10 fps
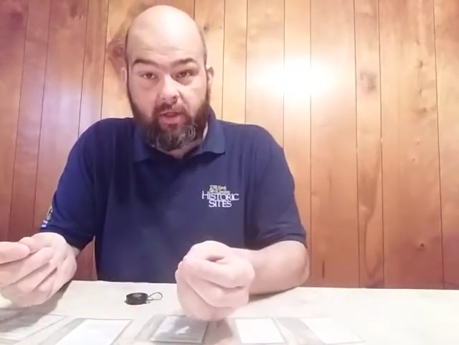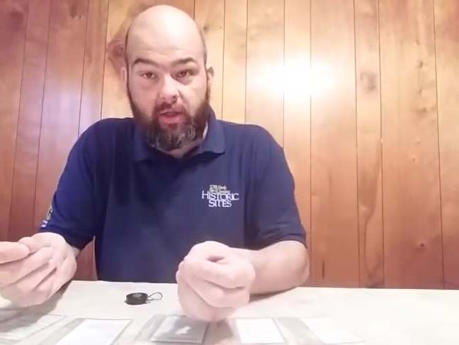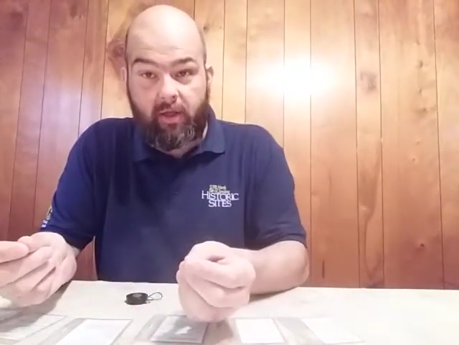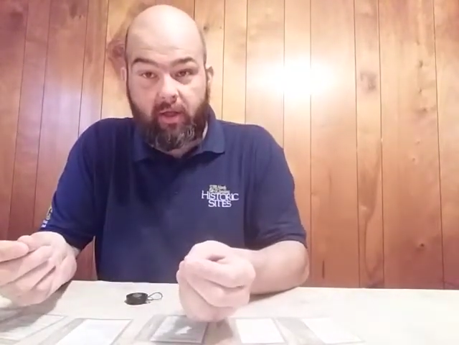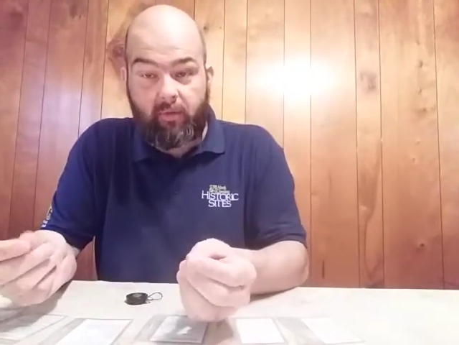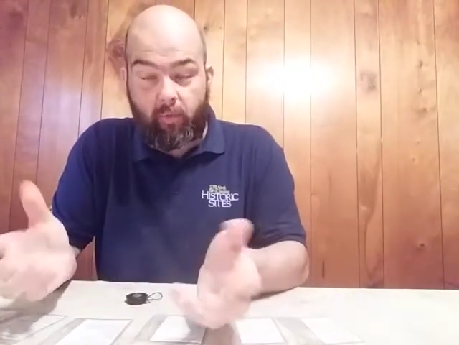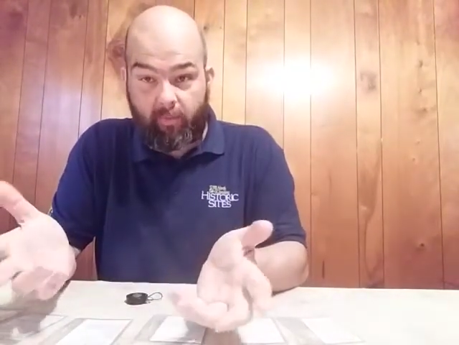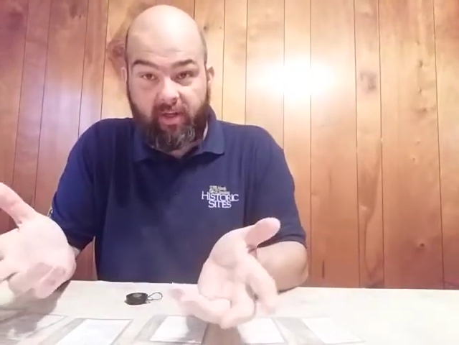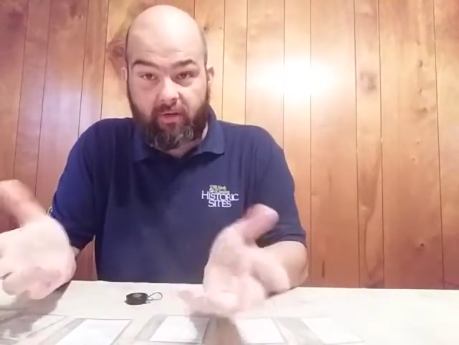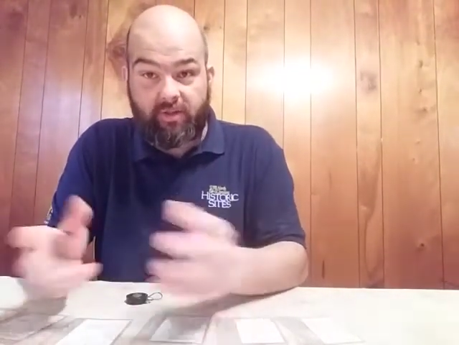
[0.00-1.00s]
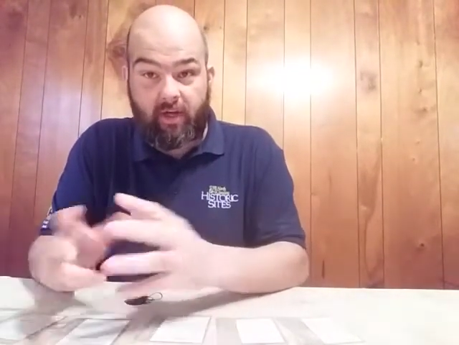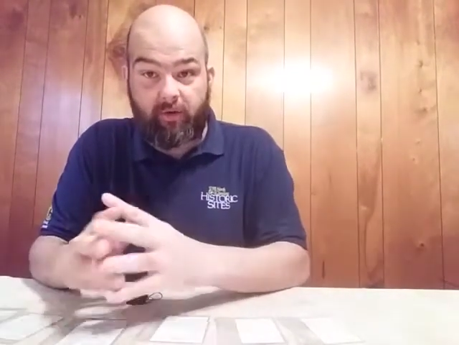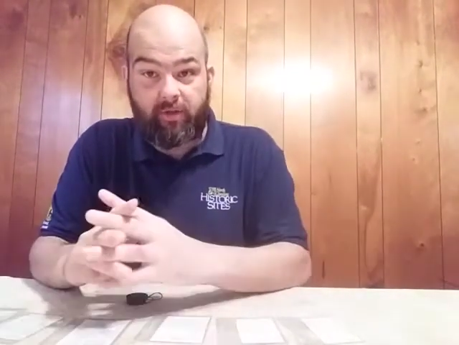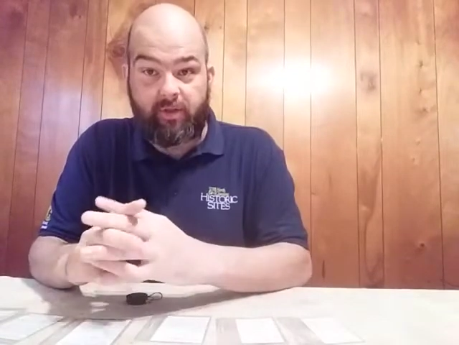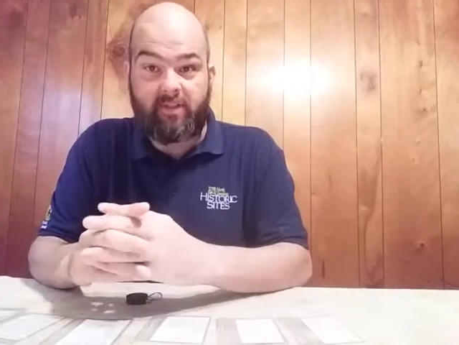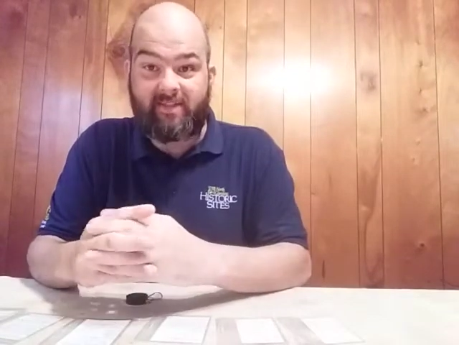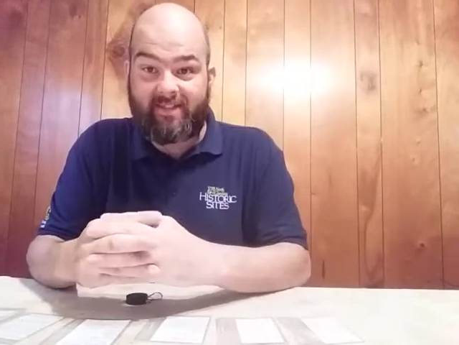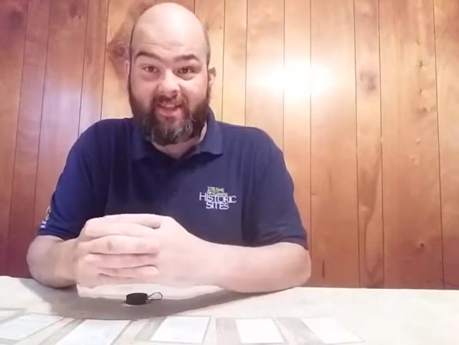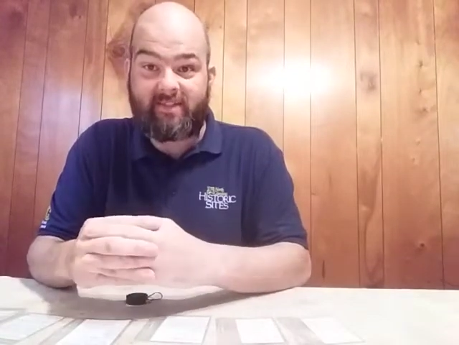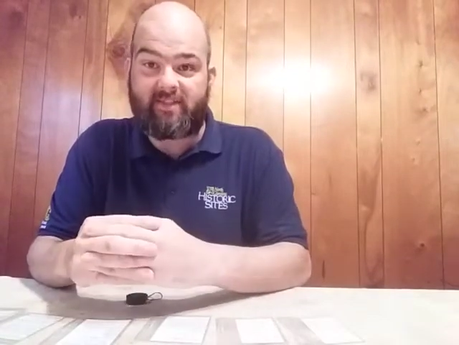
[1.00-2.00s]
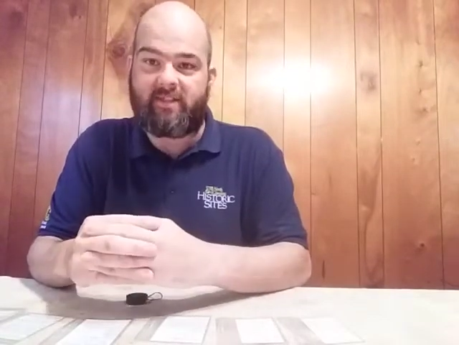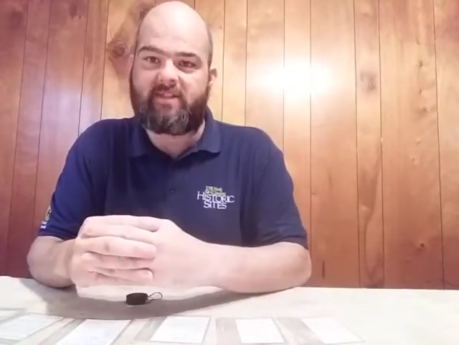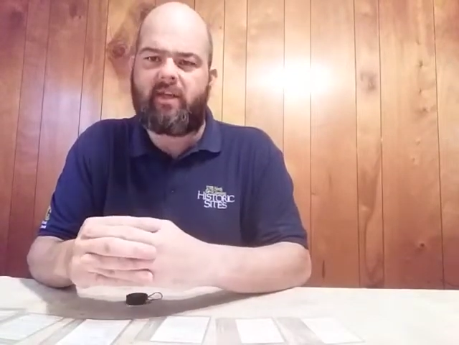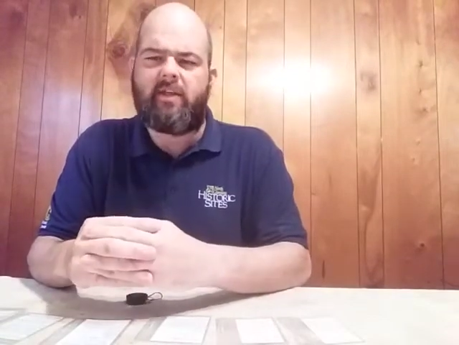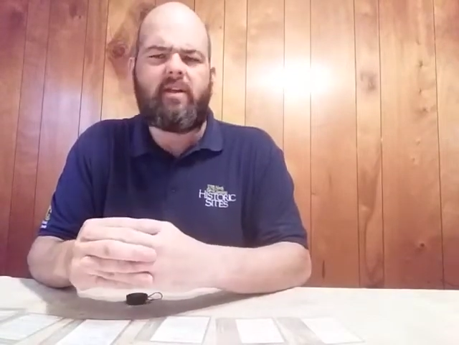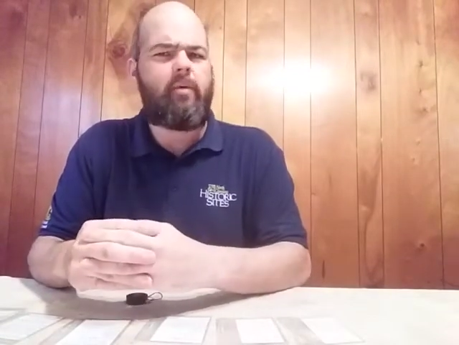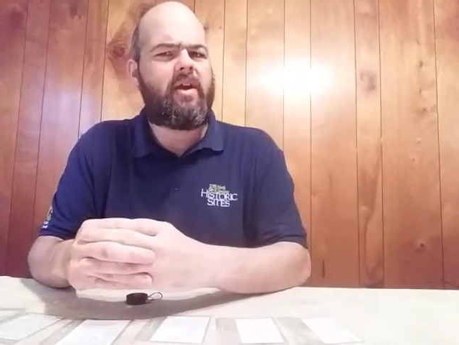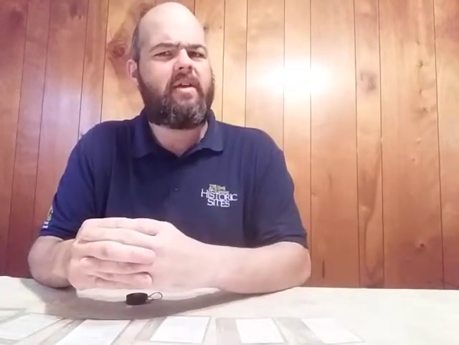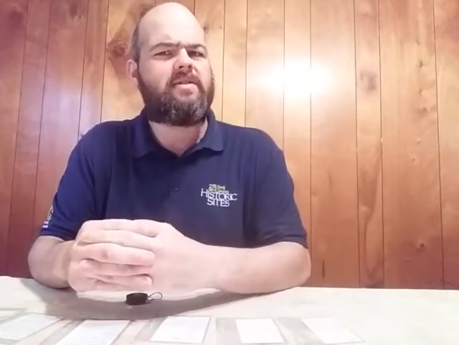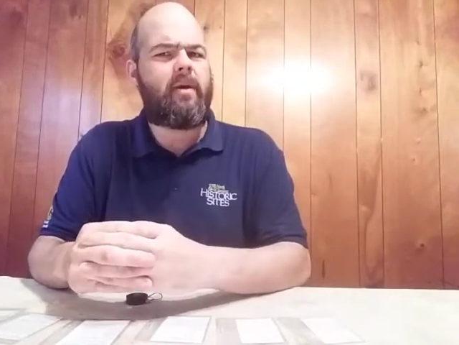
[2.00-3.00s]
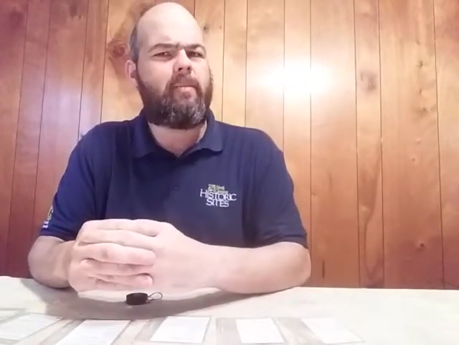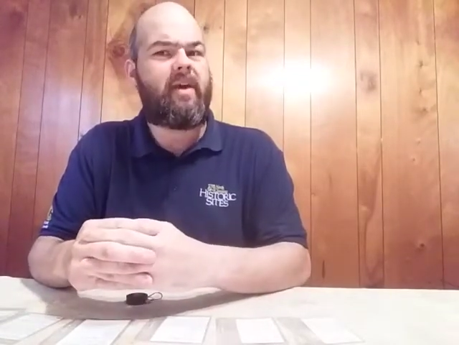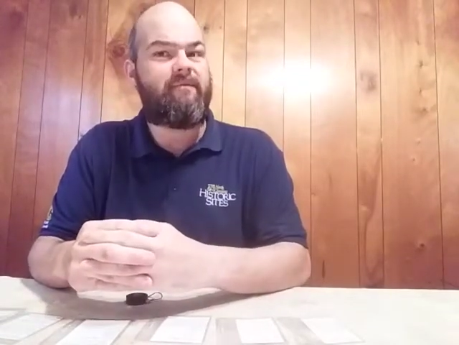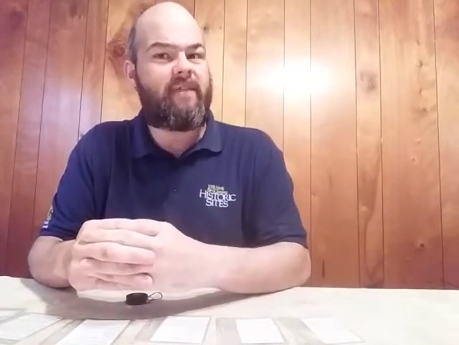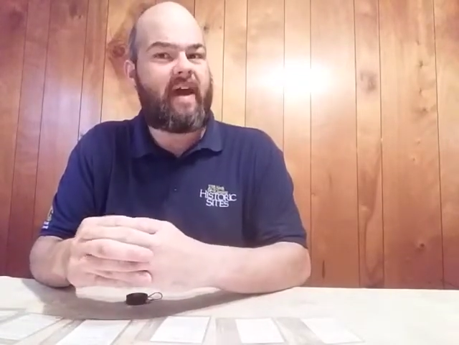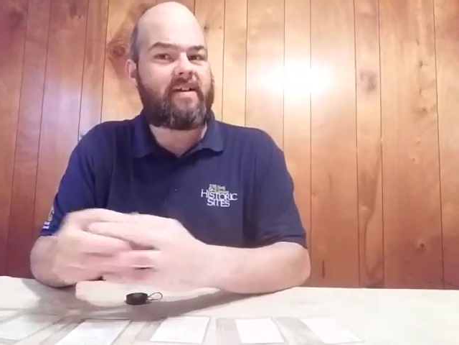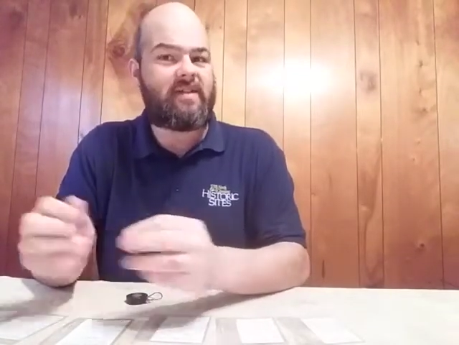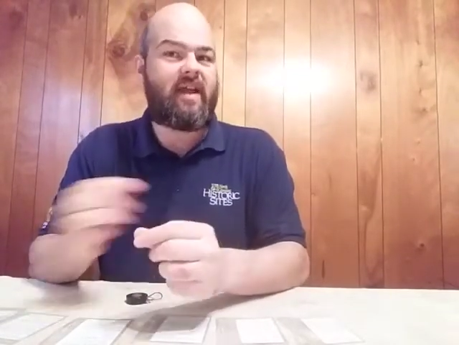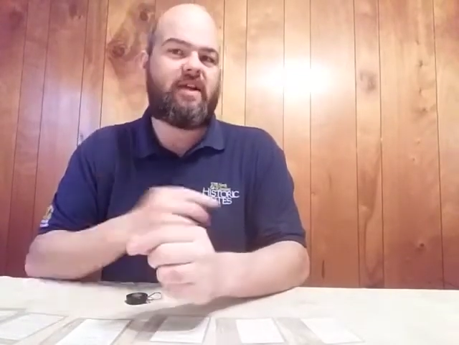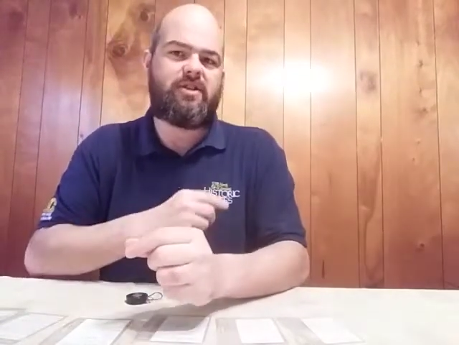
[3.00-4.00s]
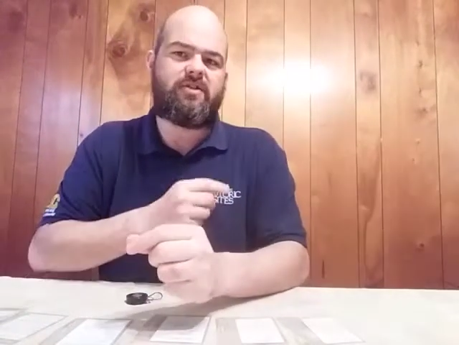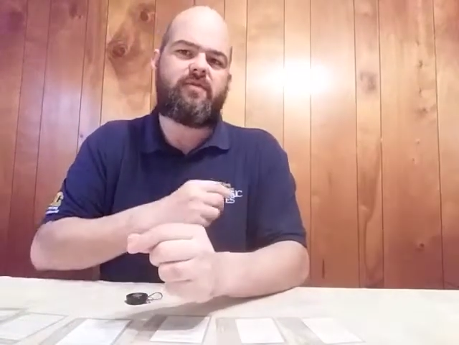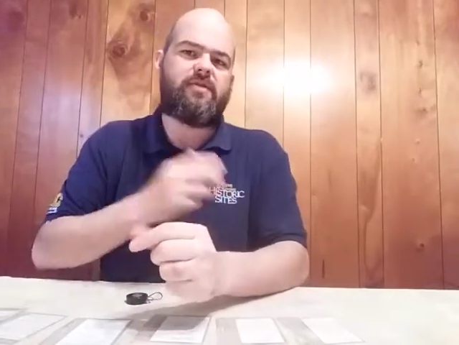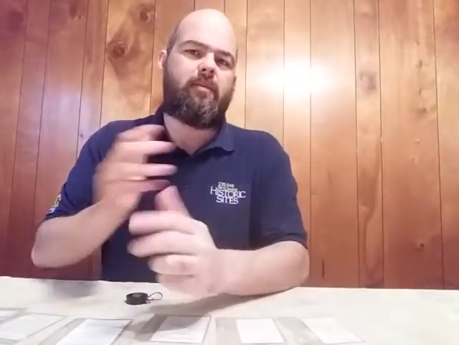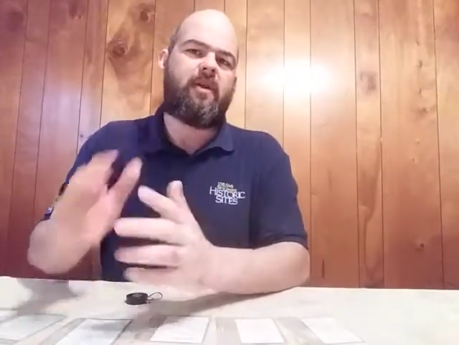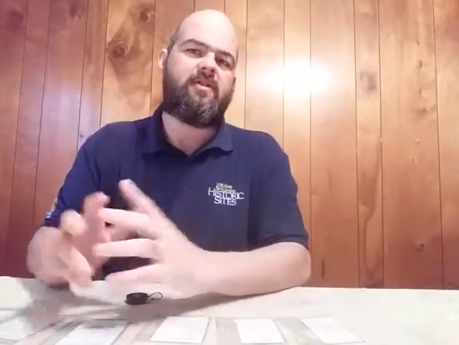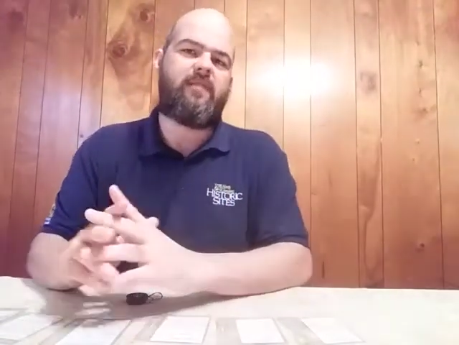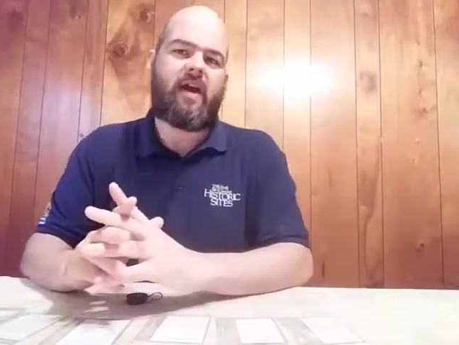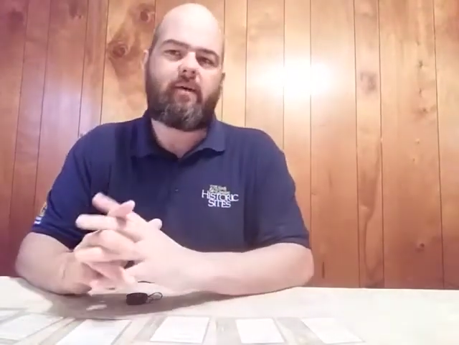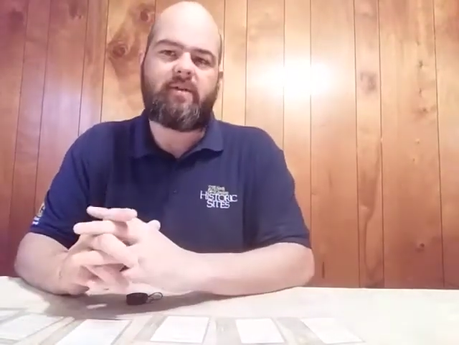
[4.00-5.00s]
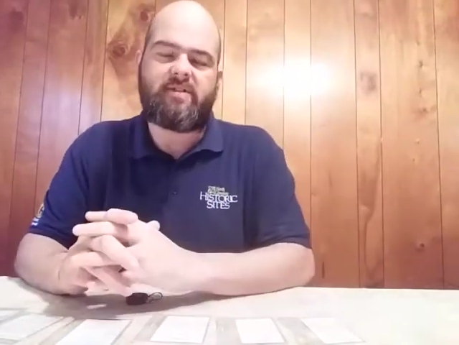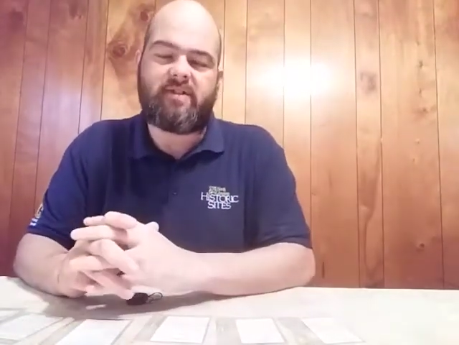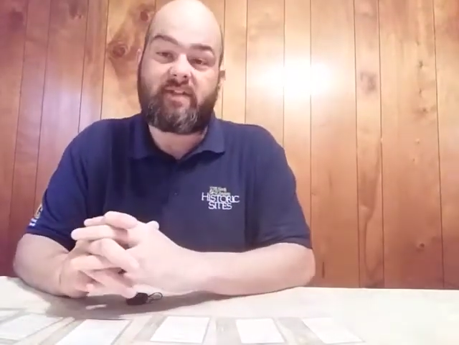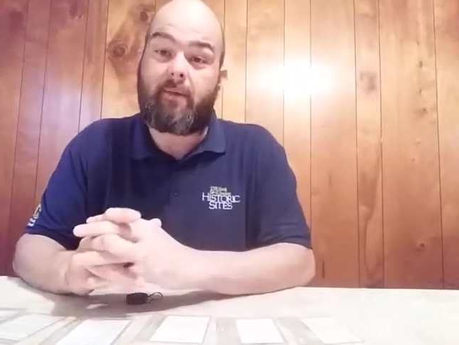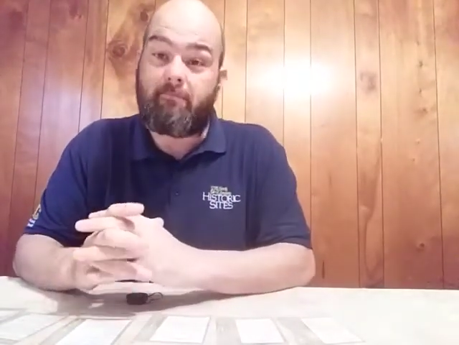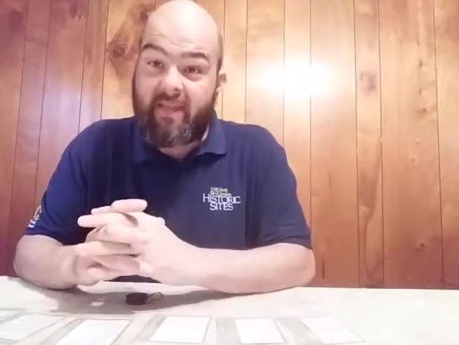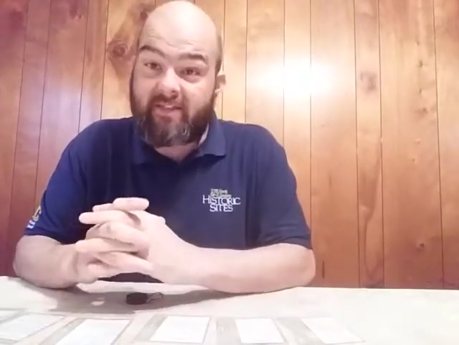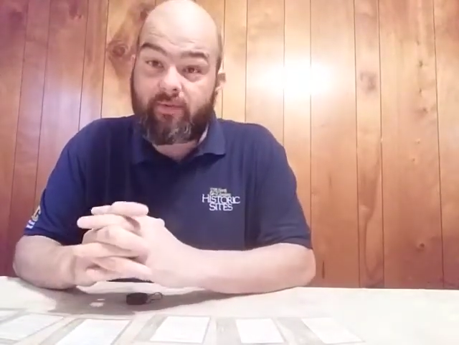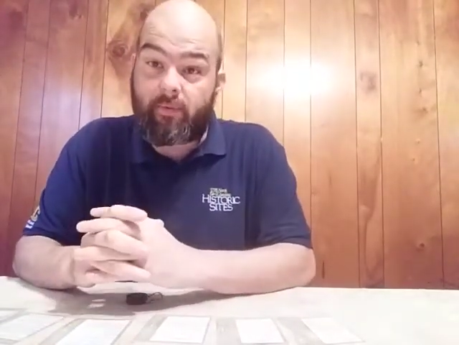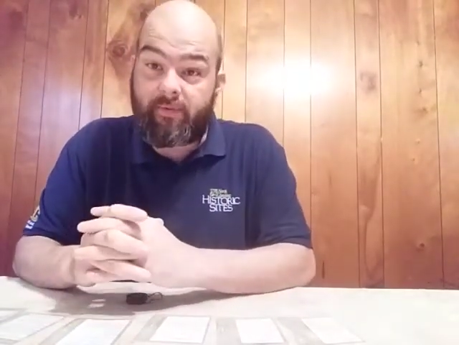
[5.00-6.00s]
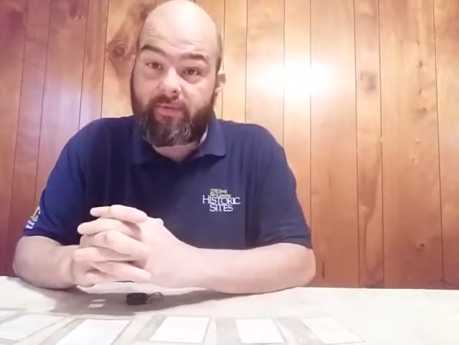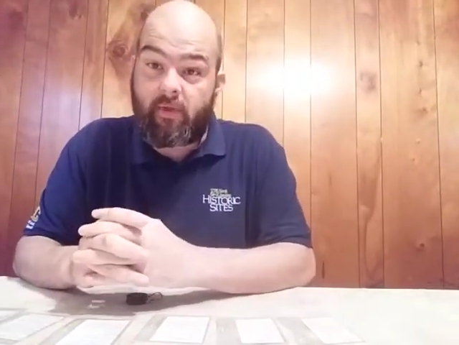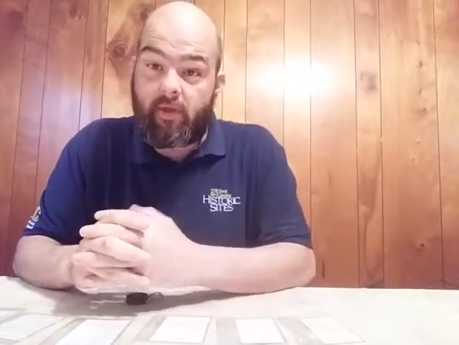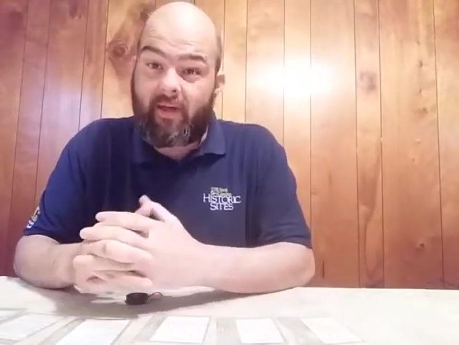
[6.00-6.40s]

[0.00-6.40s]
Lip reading: what we call childhood diseases. Then some get vaccinations for some of those viruses, like measles.